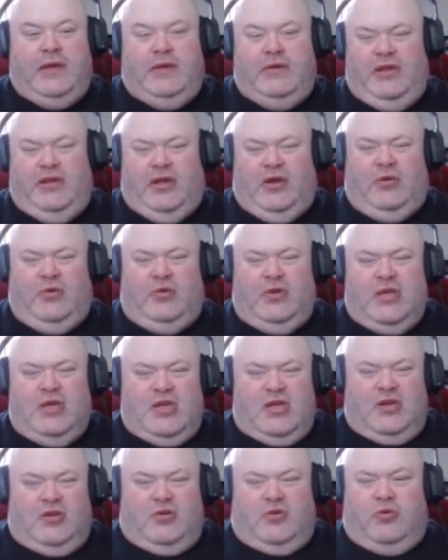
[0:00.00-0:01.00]
you know,
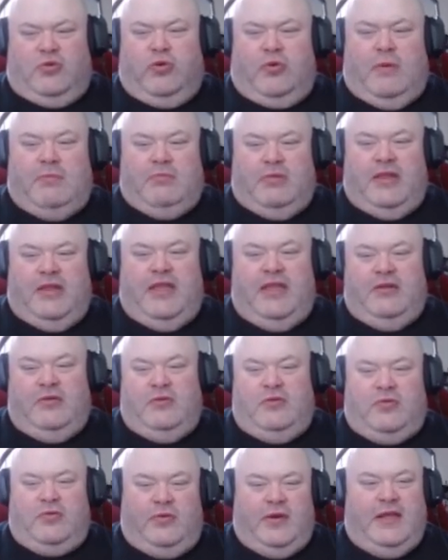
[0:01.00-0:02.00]
crumbling
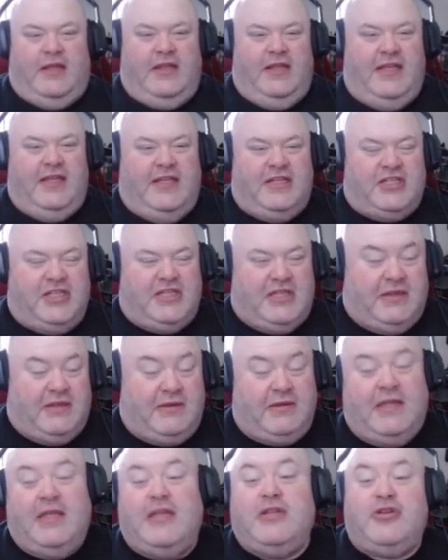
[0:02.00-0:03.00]
and crinkling. It just,
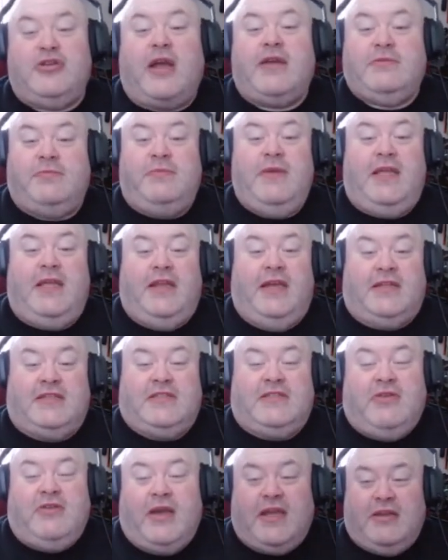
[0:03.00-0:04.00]
it drives me
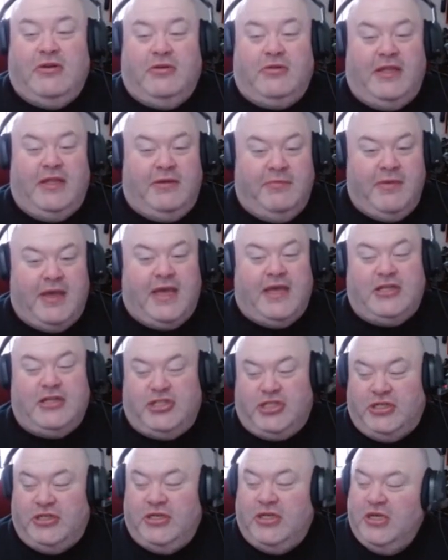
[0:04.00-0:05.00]
nuts. So I can only
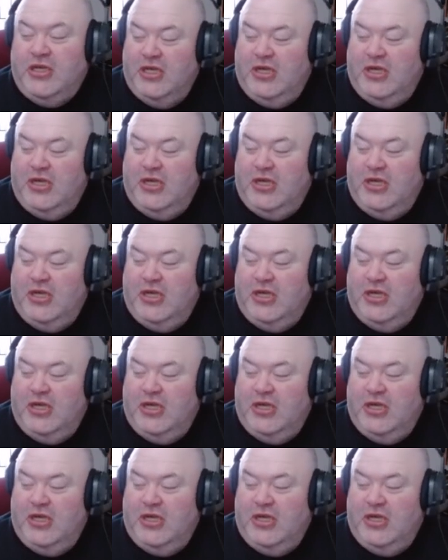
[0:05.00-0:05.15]
imagine